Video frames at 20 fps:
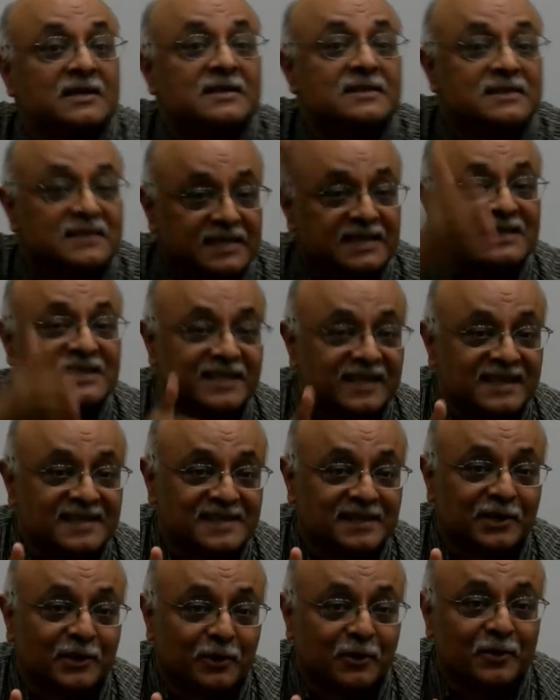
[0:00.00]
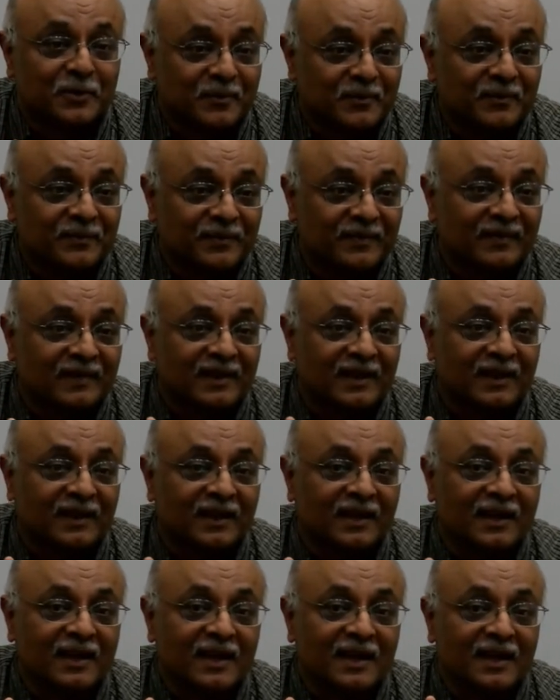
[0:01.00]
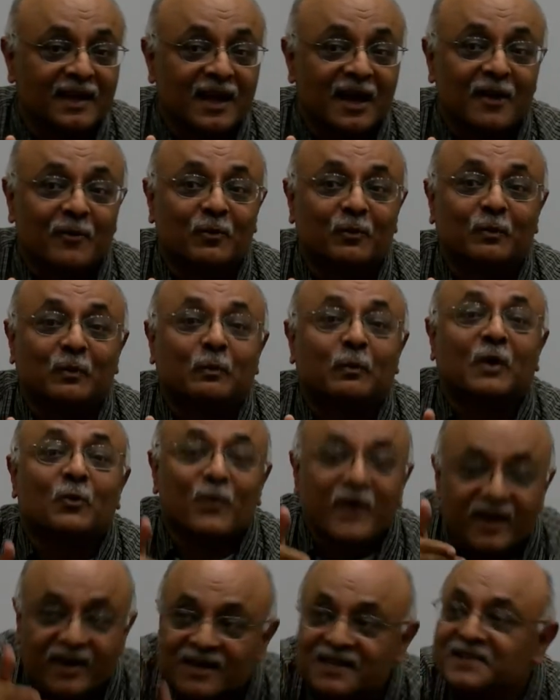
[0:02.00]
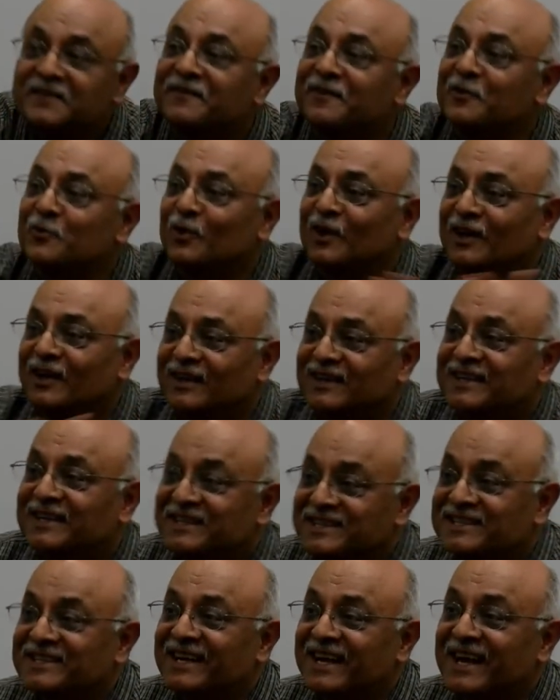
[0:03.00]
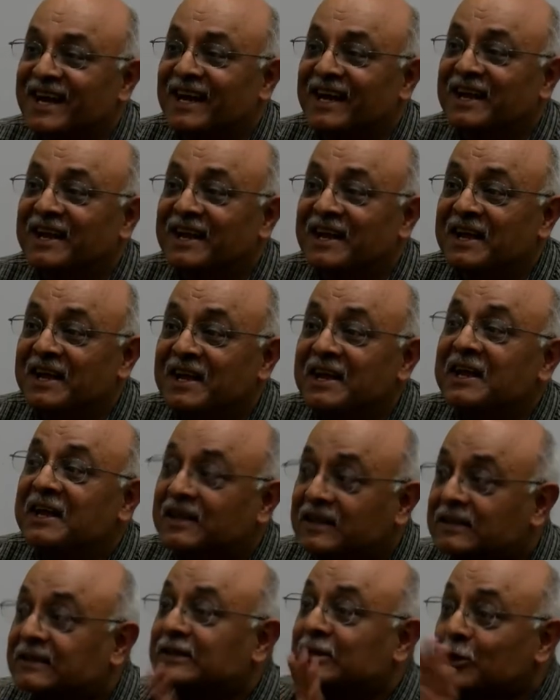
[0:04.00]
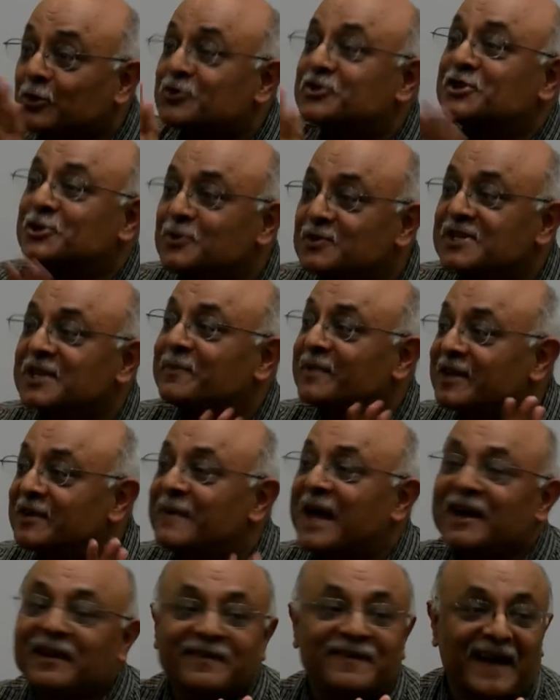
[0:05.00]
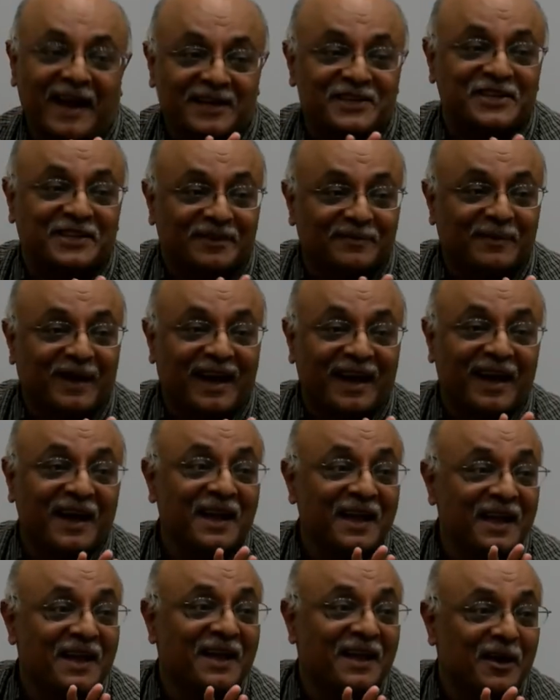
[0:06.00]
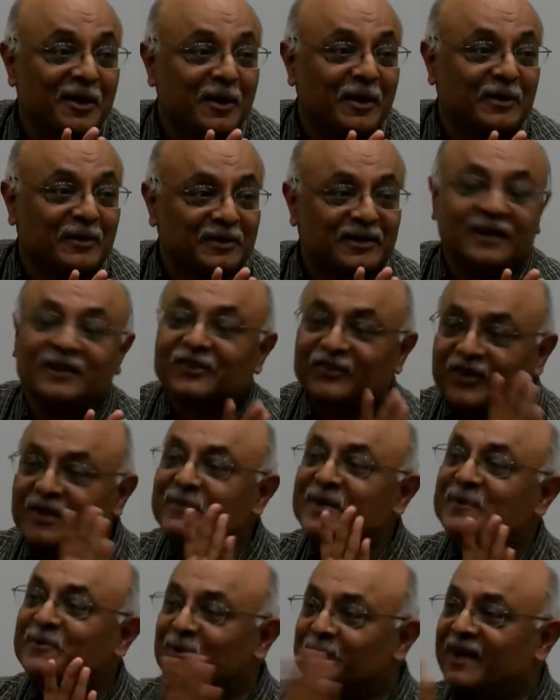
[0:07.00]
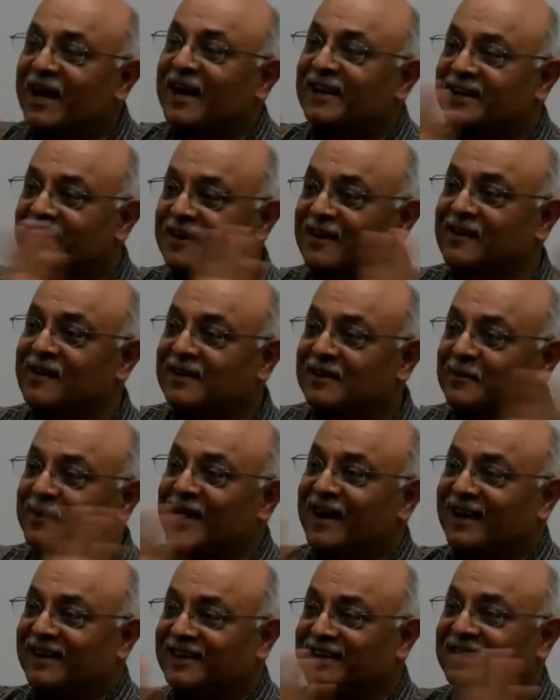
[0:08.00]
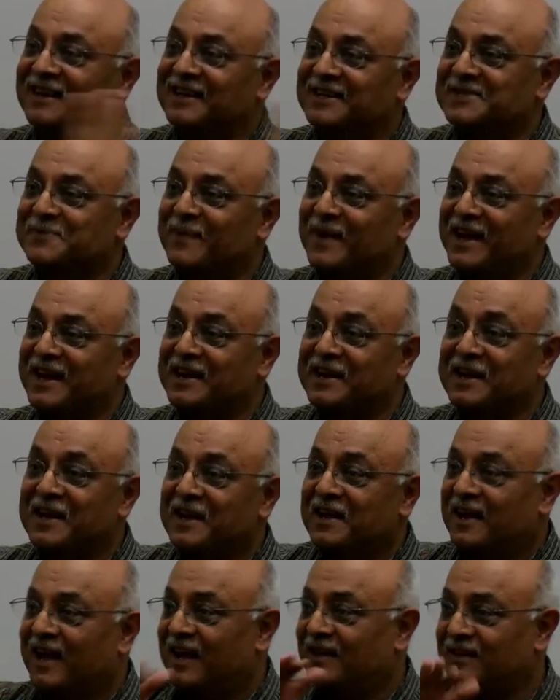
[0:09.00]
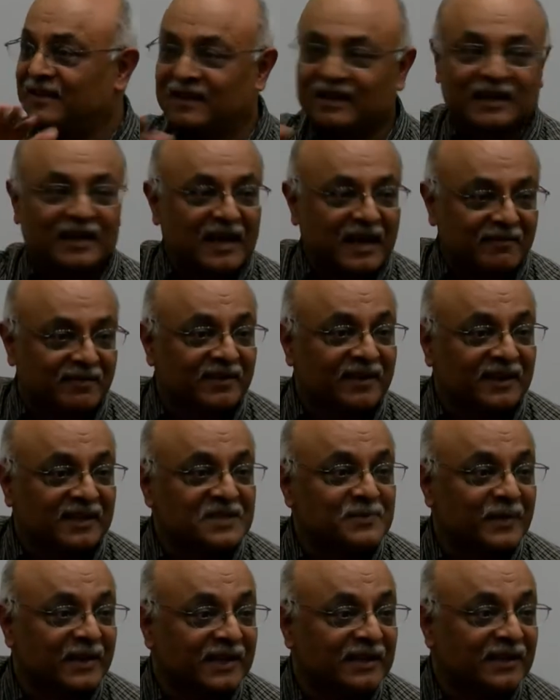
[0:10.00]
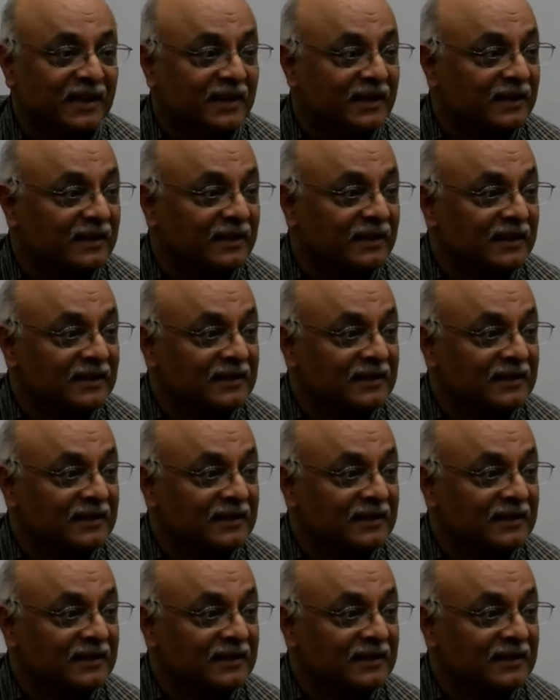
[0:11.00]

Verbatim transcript: 60 years ago. Okay? But we're in a different world today. Those shoes are being manufactured by uh, the three people behind a, behind a glass pane, and uh, everything is being done.